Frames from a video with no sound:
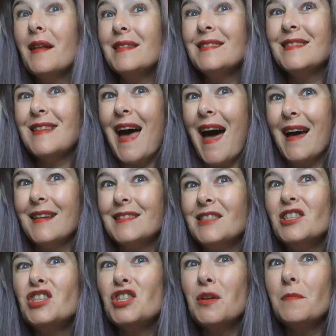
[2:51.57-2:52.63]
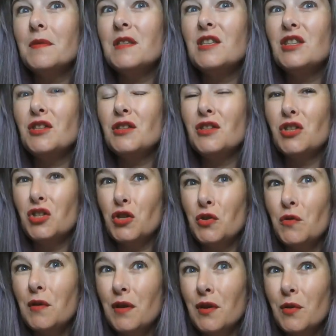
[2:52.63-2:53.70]
plus tax shipped to
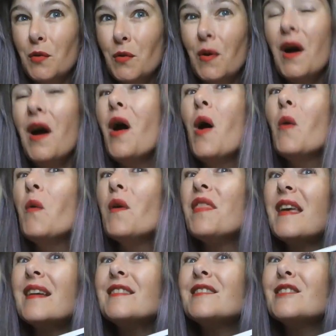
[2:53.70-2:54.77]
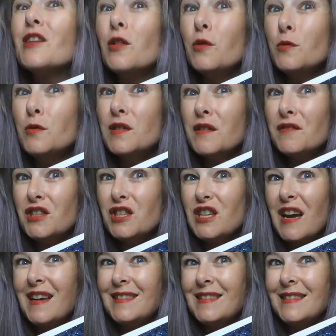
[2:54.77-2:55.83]
you with exclusive
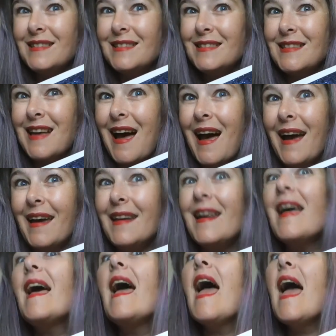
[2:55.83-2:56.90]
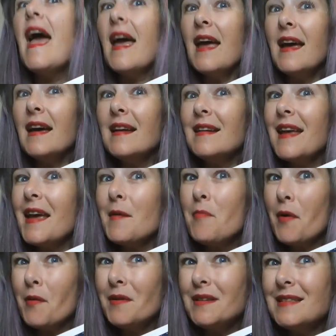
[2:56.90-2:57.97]
shades inside and a
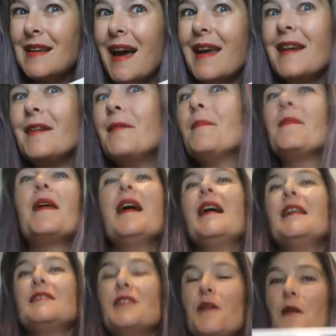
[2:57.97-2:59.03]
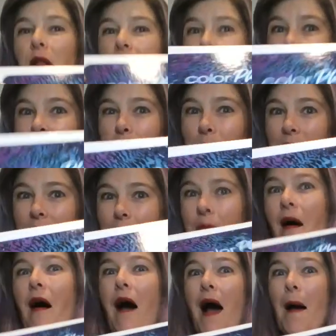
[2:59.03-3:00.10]
bonus item. So let's open up
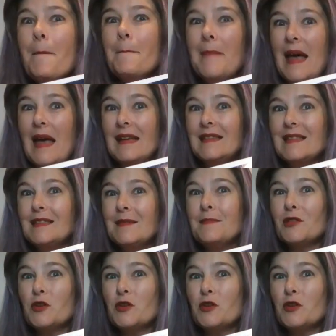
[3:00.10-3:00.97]
May's